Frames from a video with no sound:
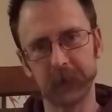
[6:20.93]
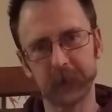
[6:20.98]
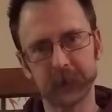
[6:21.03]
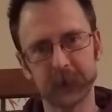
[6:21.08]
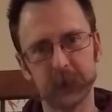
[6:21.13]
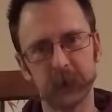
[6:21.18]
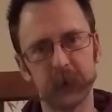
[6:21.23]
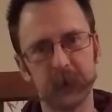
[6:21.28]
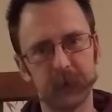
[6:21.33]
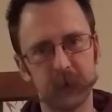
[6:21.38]

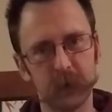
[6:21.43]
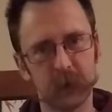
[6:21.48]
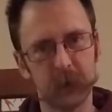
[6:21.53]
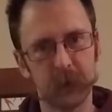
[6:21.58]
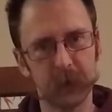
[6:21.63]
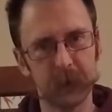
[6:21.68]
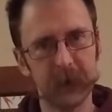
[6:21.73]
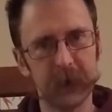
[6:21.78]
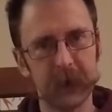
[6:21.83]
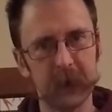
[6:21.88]
So if you're
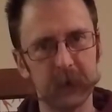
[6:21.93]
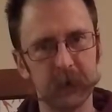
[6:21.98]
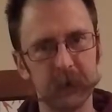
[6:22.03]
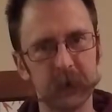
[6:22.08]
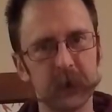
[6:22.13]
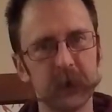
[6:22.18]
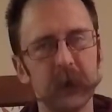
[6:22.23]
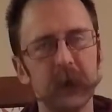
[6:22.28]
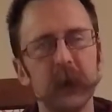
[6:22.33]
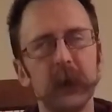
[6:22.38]
around
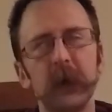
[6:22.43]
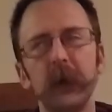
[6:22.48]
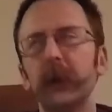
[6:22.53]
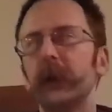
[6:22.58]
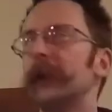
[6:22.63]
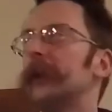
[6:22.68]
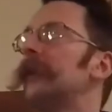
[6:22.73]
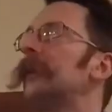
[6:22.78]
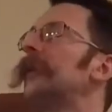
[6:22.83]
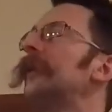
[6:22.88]

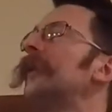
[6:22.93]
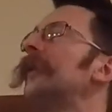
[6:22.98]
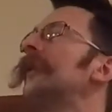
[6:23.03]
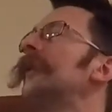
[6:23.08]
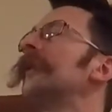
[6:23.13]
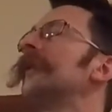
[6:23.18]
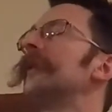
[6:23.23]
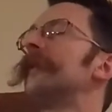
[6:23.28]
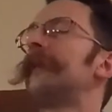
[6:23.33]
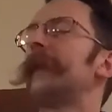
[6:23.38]

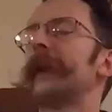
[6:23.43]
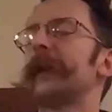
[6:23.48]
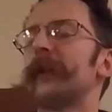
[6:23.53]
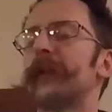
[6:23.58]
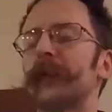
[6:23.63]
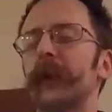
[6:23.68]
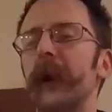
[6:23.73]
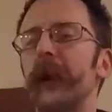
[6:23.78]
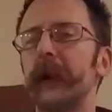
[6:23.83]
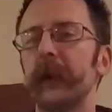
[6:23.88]
on the final
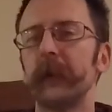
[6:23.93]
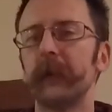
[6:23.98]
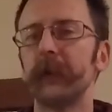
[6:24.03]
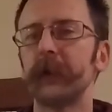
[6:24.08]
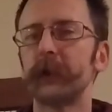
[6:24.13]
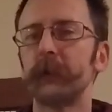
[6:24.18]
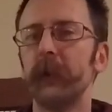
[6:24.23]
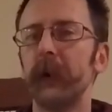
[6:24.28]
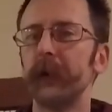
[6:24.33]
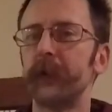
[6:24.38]
Friday of
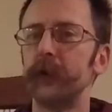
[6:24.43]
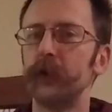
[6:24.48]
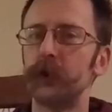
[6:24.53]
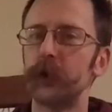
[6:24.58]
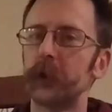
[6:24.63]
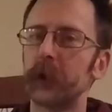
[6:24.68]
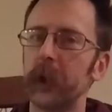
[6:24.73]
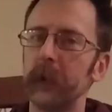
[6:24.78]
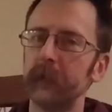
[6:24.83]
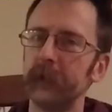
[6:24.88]
this month, you should
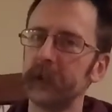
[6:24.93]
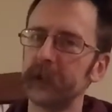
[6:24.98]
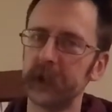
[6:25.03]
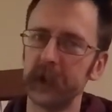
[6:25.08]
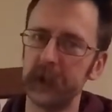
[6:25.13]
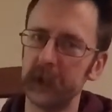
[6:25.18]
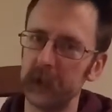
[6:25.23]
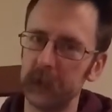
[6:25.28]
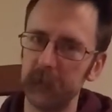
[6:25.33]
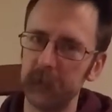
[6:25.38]
come visit
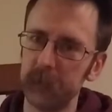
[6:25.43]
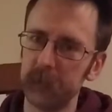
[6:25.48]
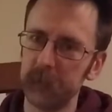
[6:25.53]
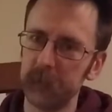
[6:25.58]
him